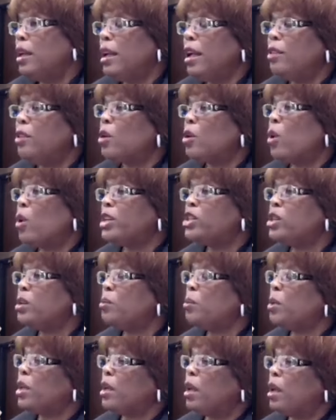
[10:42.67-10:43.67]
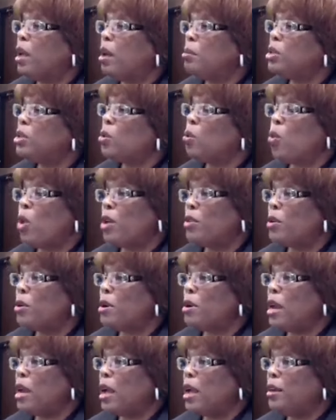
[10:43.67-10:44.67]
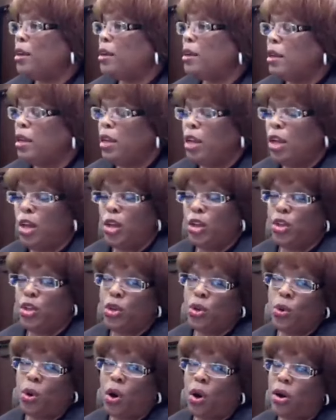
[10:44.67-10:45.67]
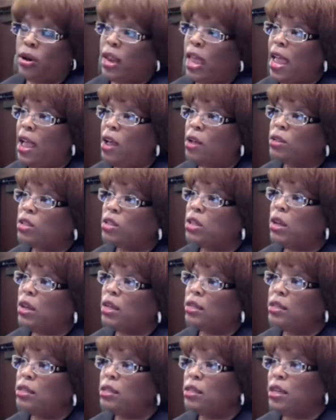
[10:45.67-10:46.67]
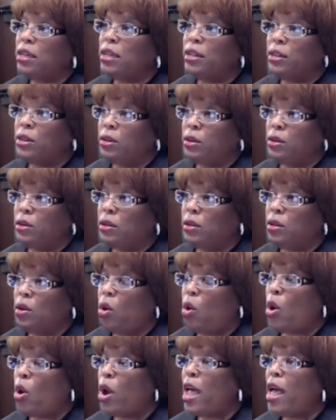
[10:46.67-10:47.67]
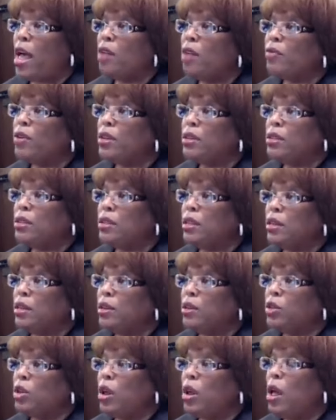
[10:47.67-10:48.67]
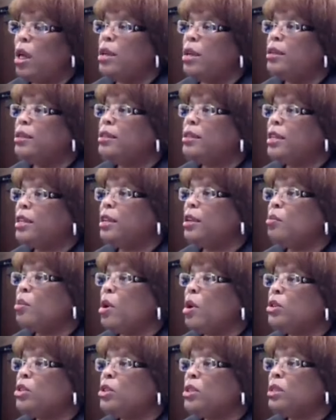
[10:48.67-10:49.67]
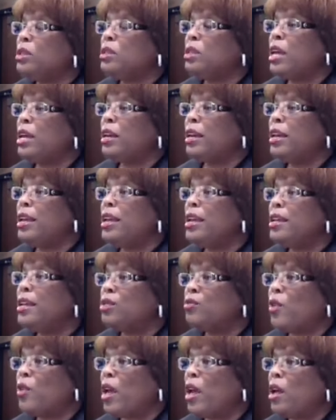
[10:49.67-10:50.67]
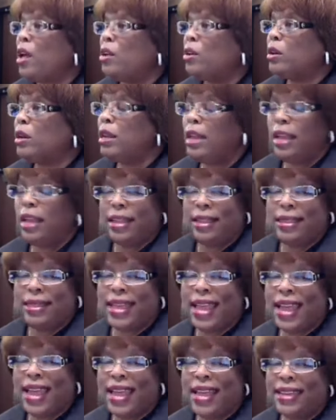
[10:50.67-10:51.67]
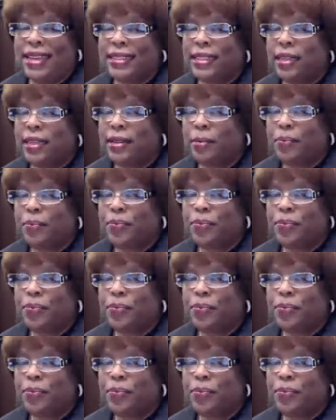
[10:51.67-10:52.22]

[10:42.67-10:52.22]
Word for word: And the question becomes whether or not you are allowed to unseal or have unsealed sealed motions that he has filed that,